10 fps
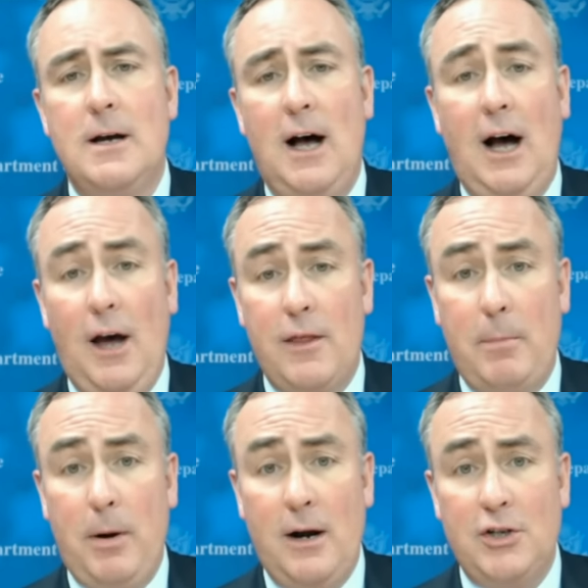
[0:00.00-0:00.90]
uh, other
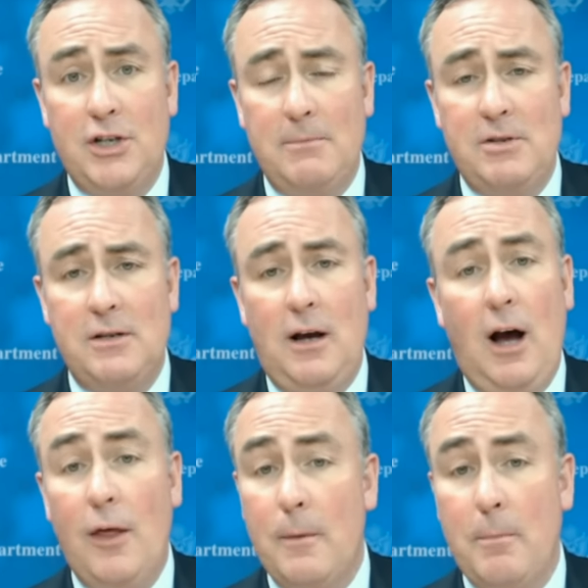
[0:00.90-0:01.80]
partnerships,
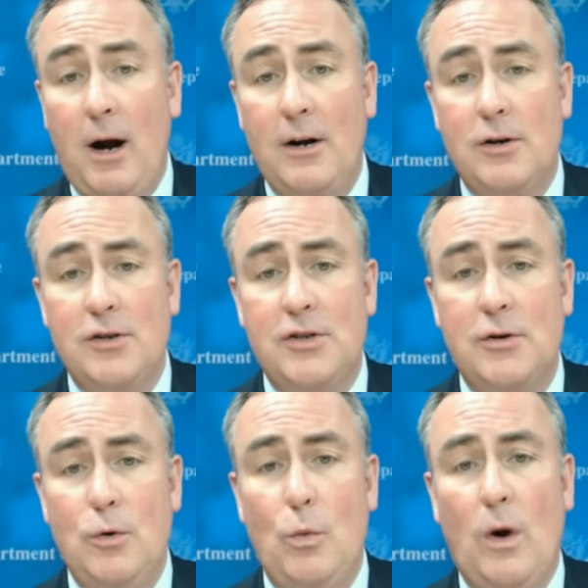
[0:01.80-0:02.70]
other partners
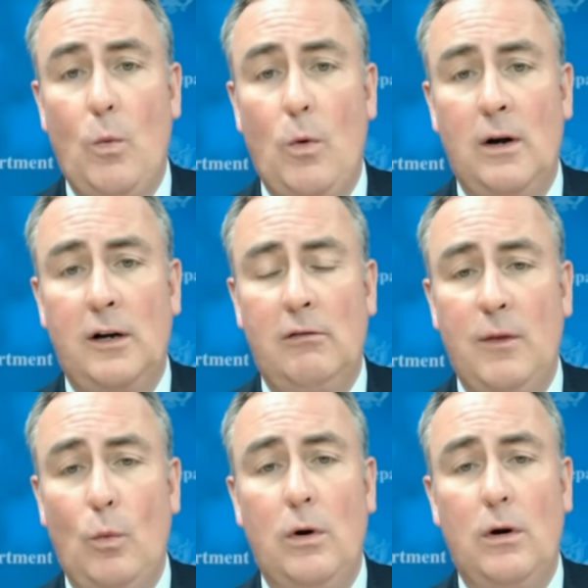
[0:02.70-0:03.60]
who want to work
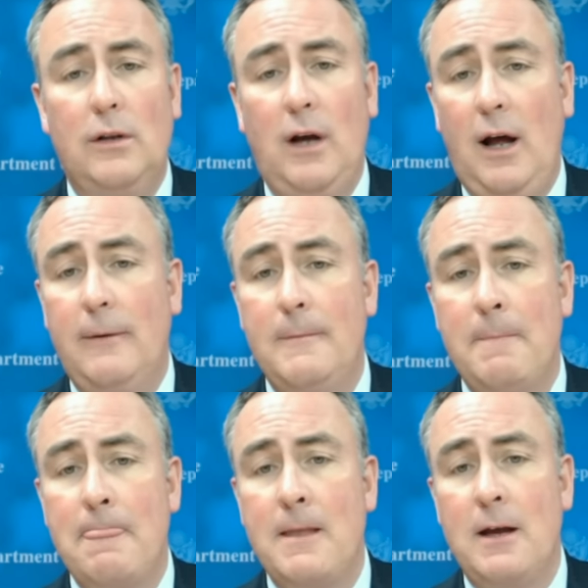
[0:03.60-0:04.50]
around the world on
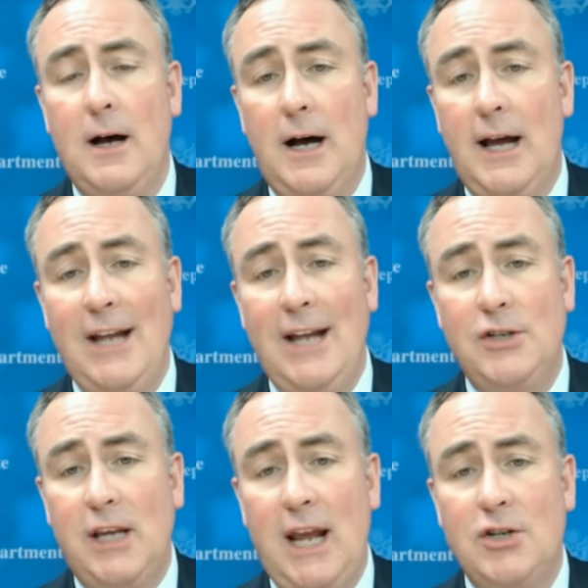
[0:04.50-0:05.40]
uh,
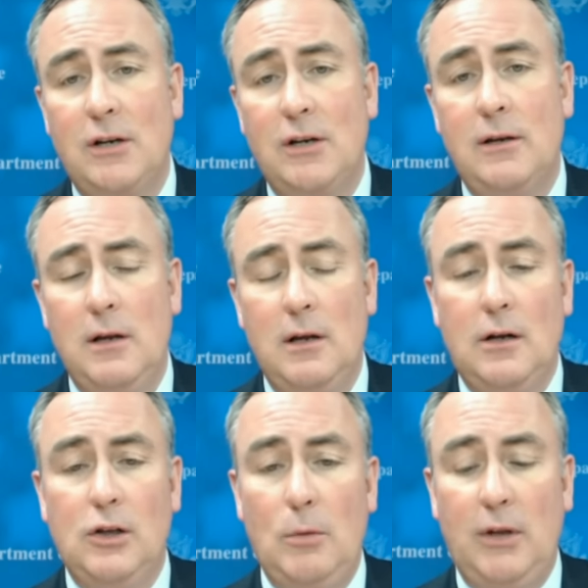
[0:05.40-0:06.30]
education,
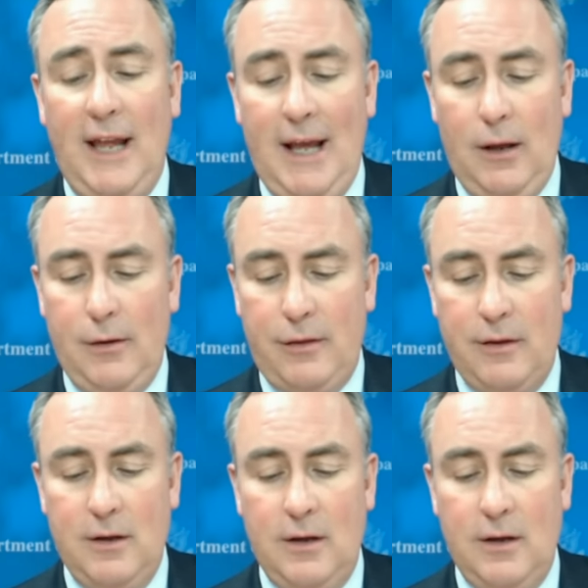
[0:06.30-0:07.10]
global health,